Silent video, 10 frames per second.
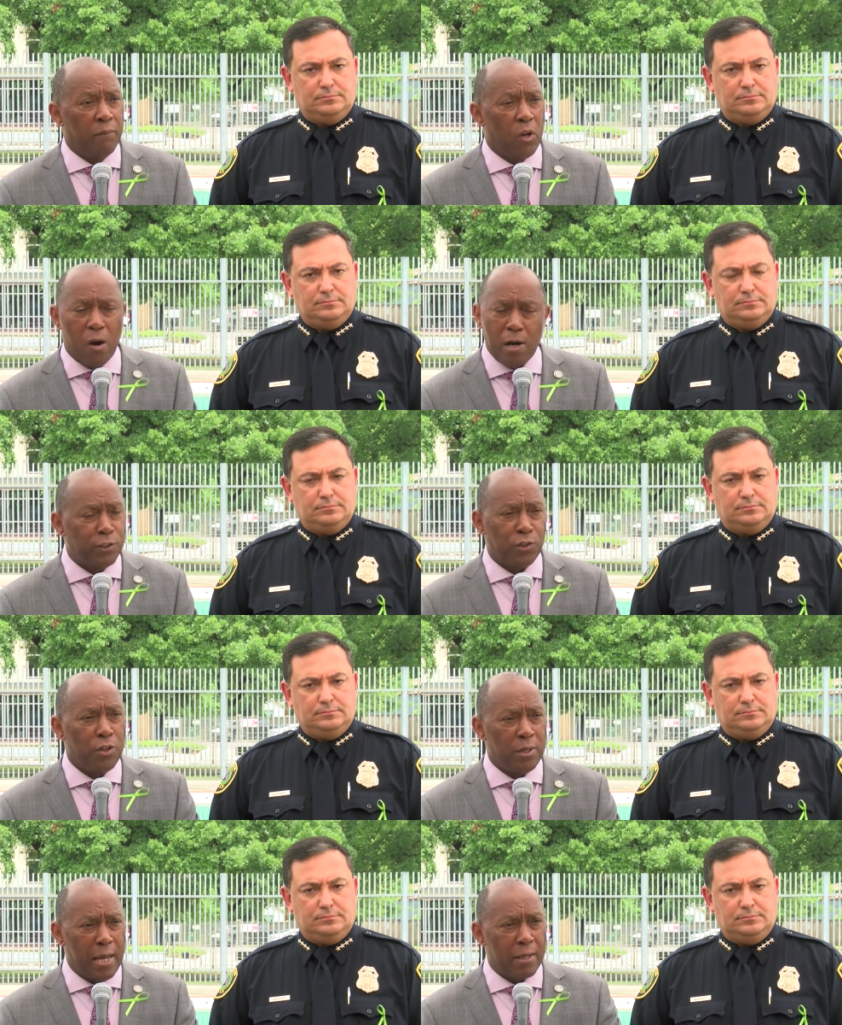Speaker 1: The odds are
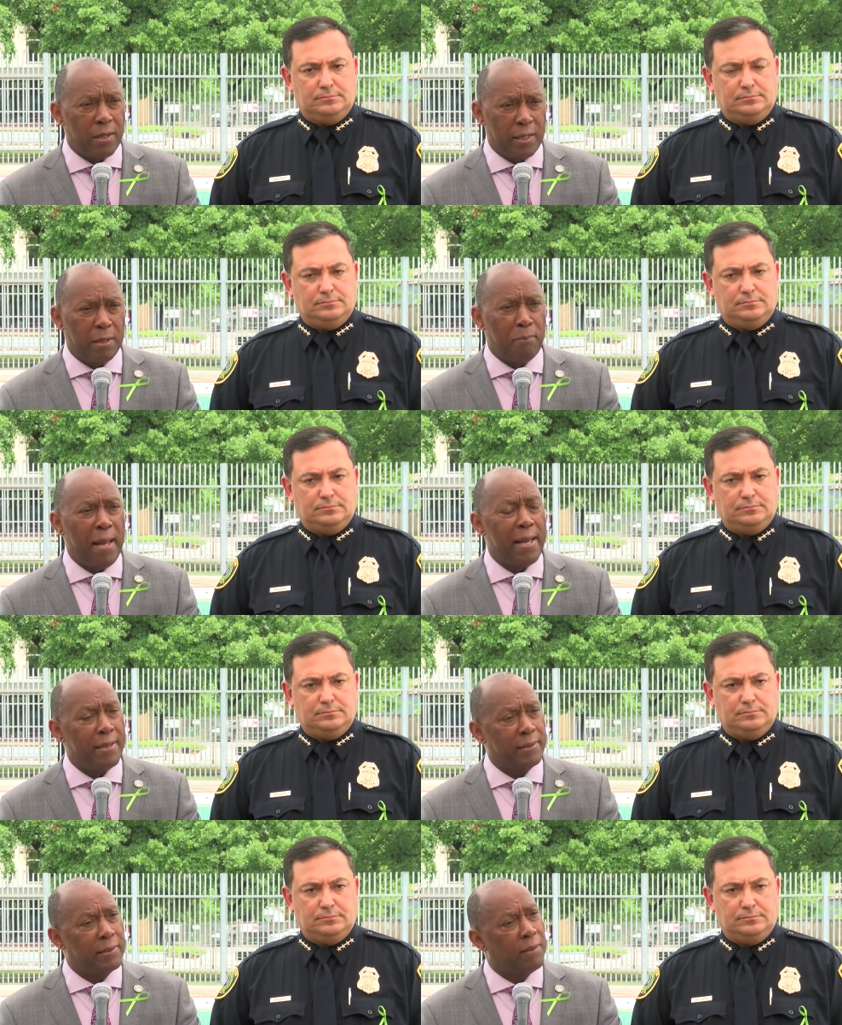you're not going to get
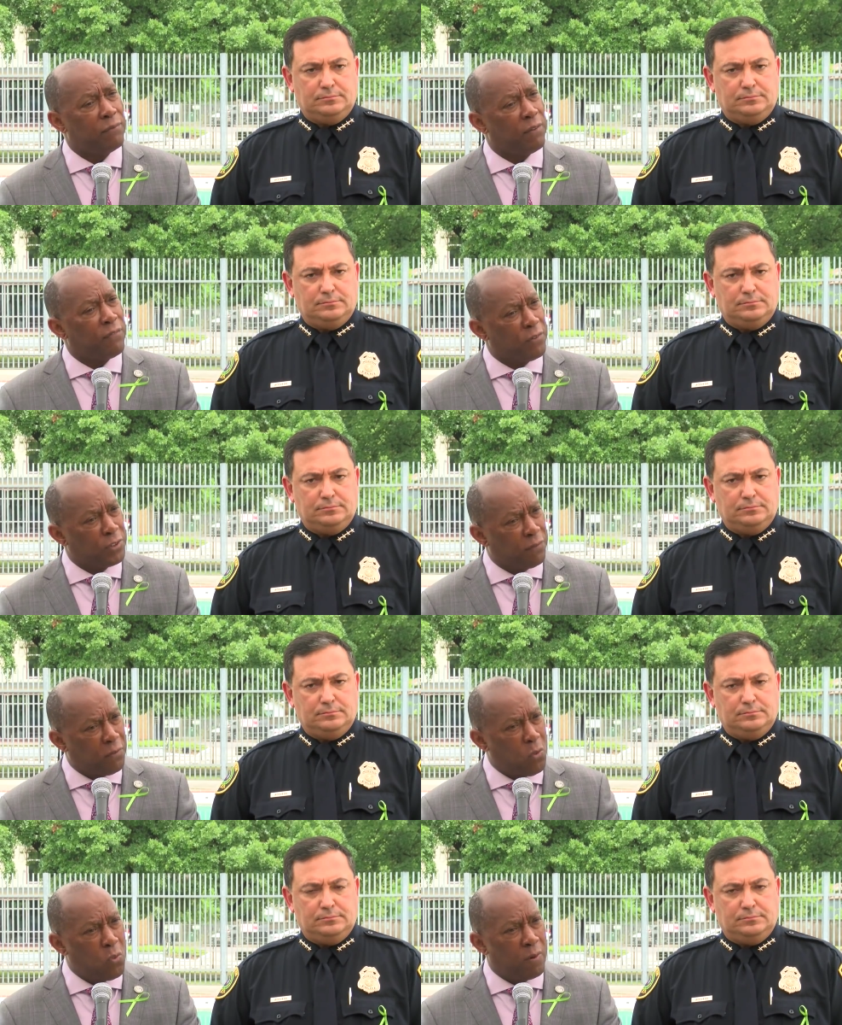past the, the first
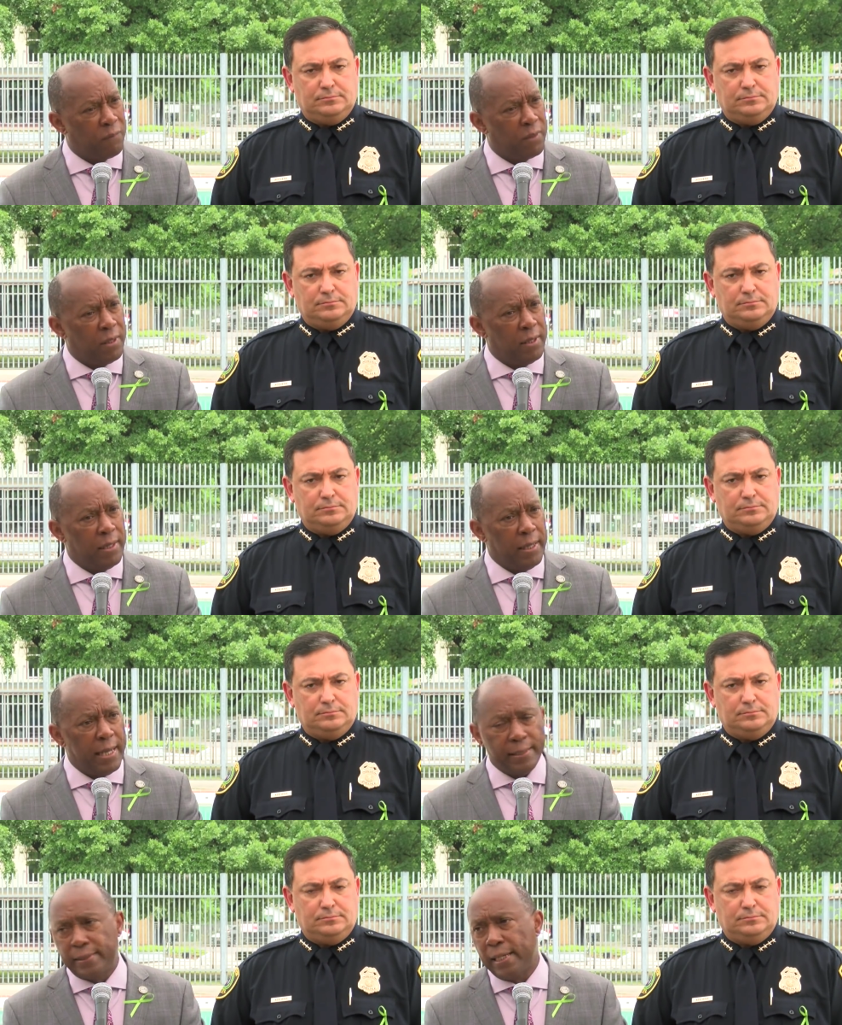floor
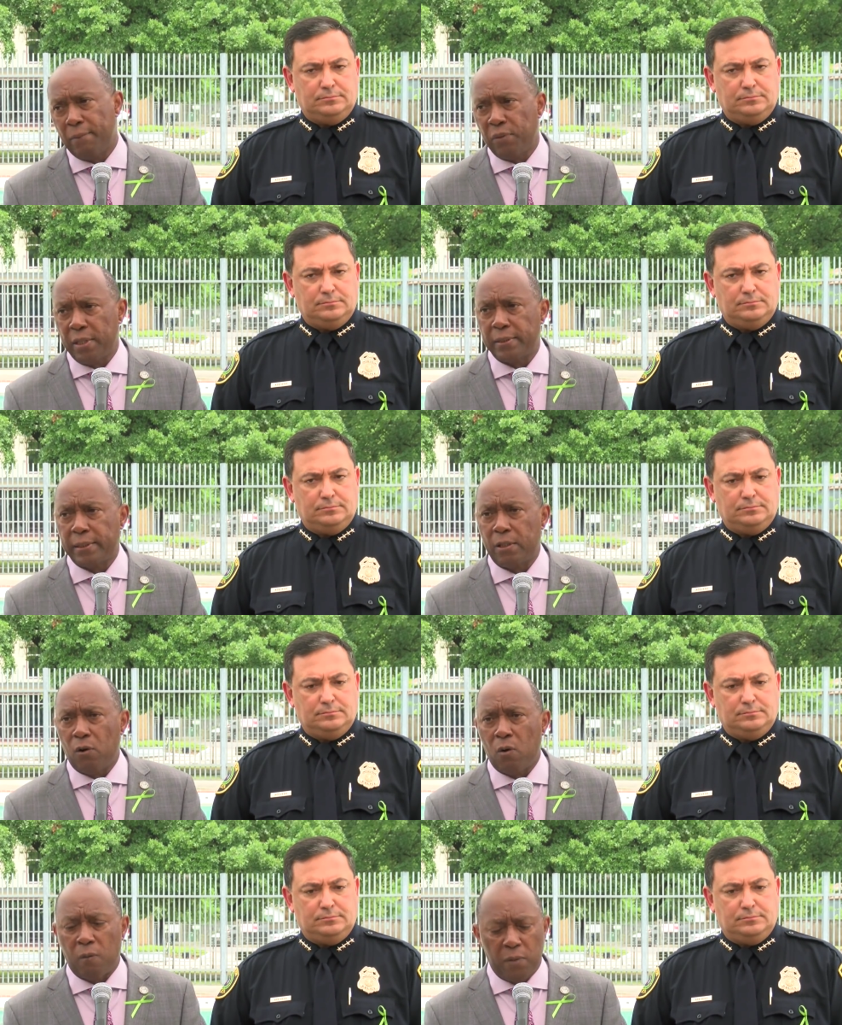and the same thing at City
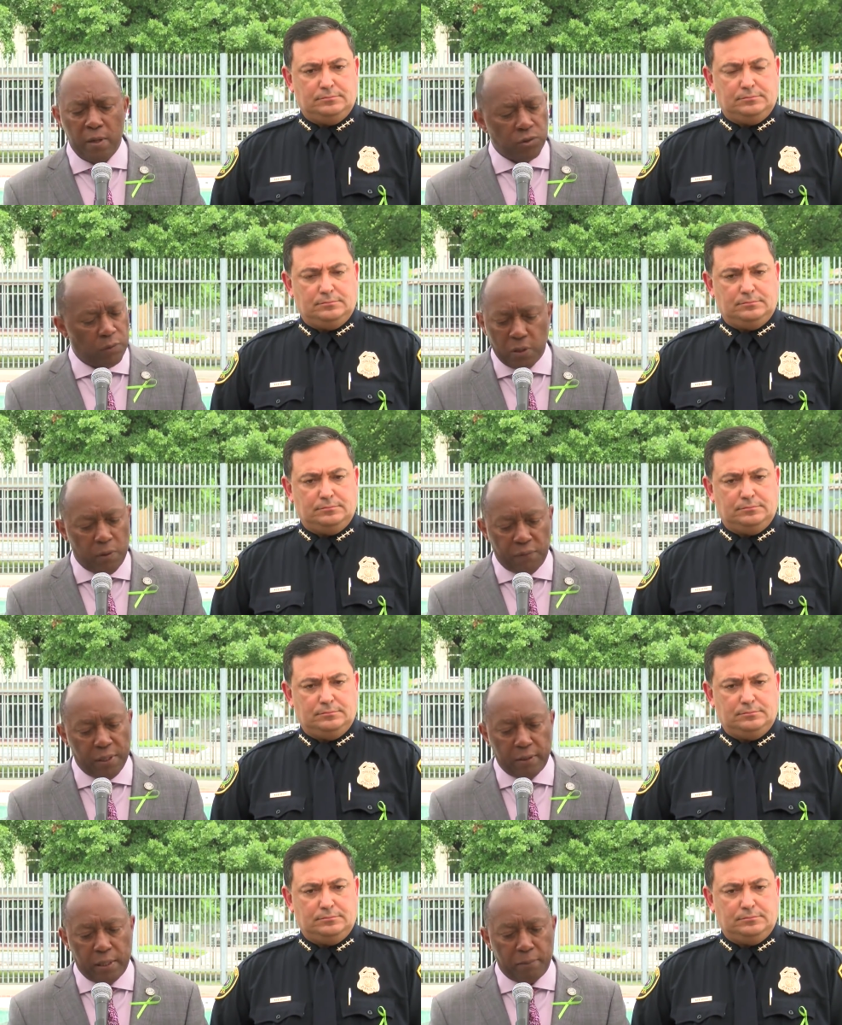Hall. So the only
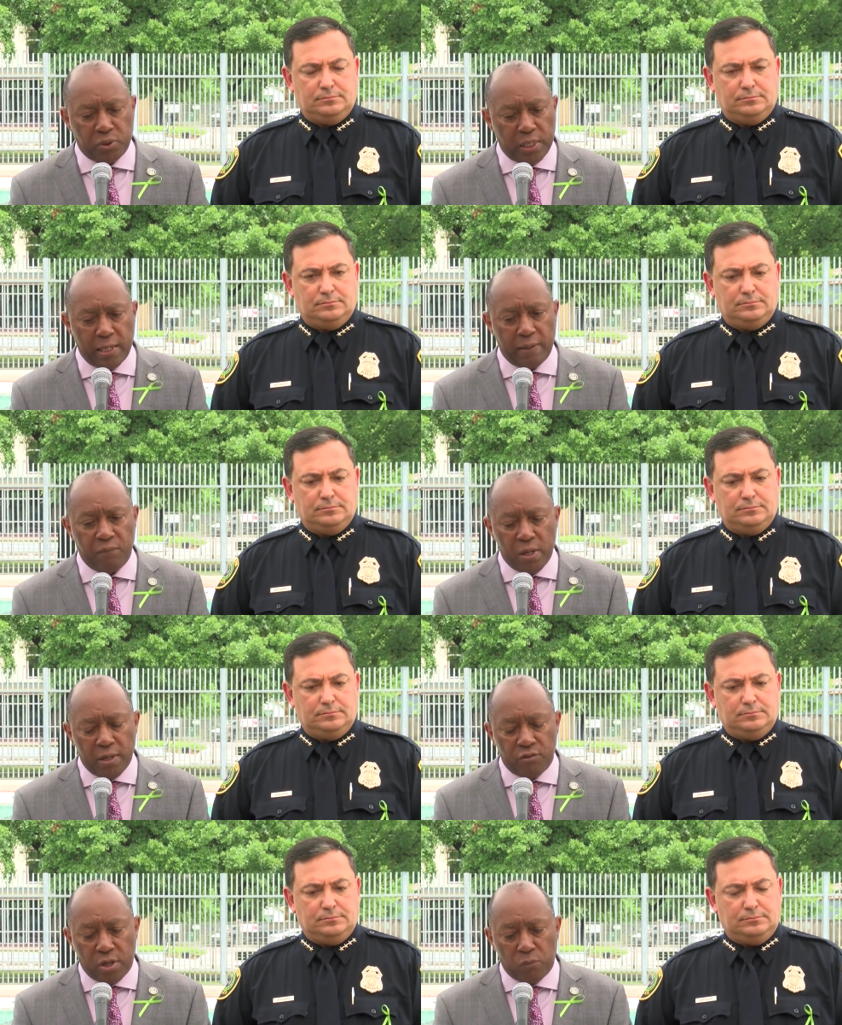thing that I'm saying
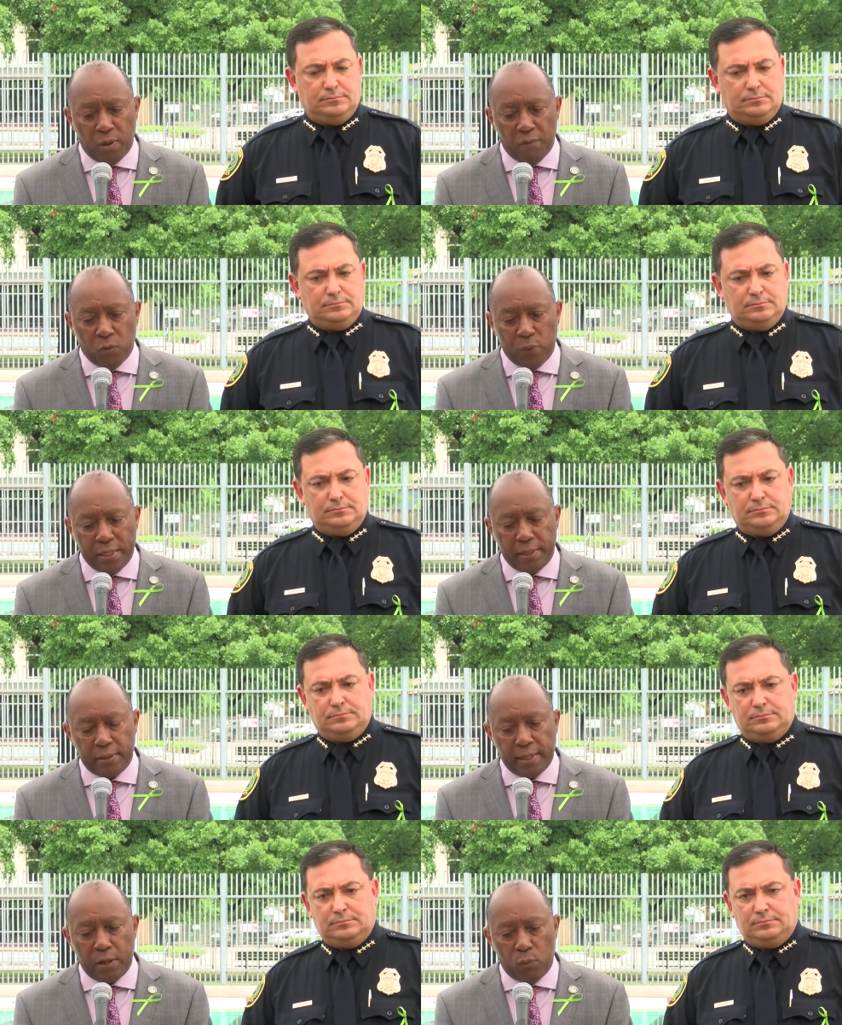is that we need
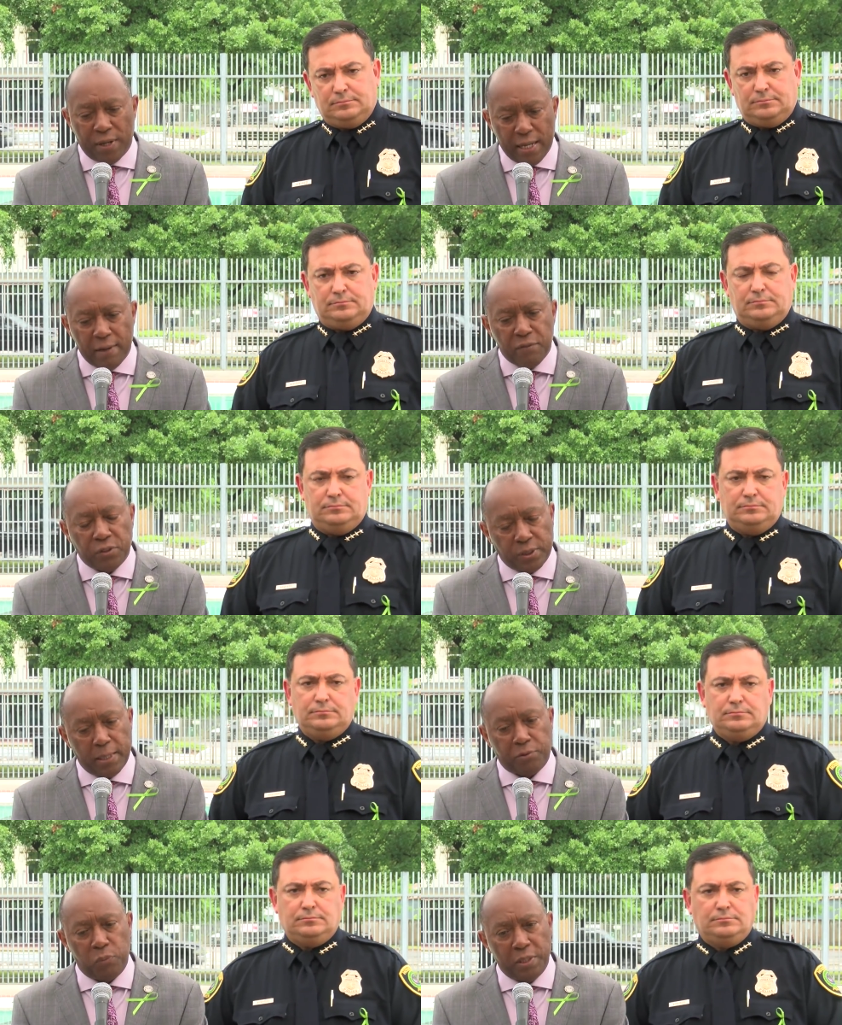to take whatever
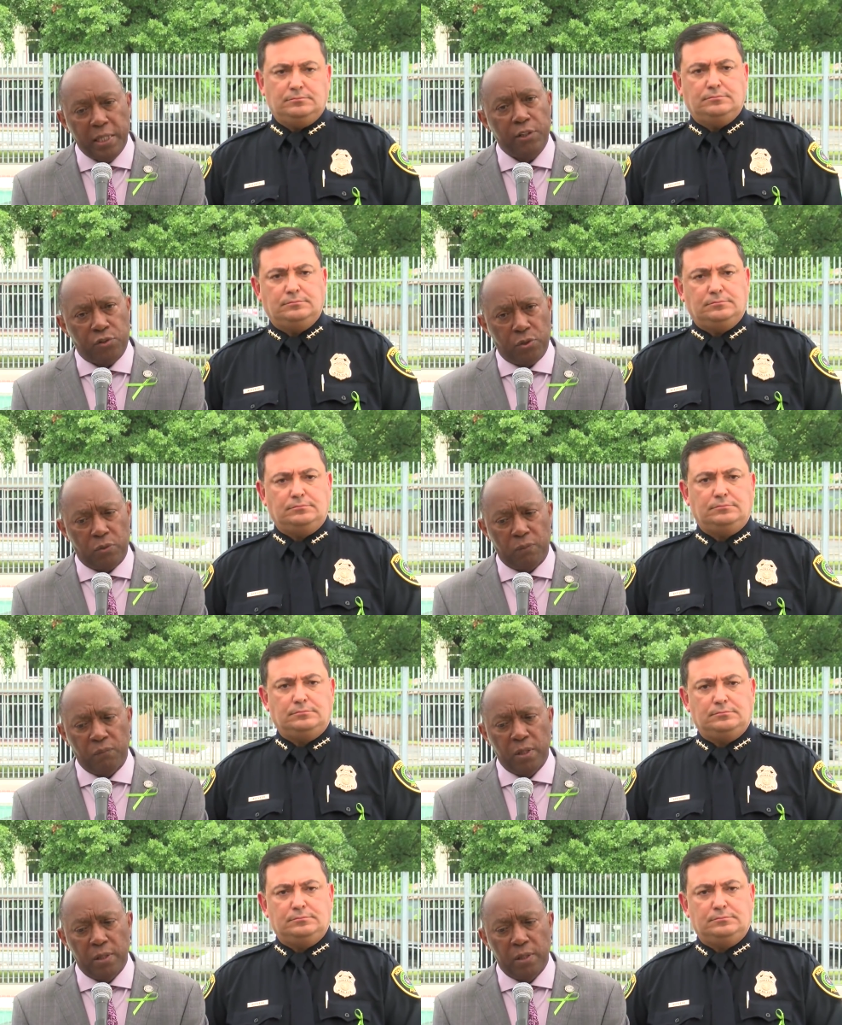steps we need to,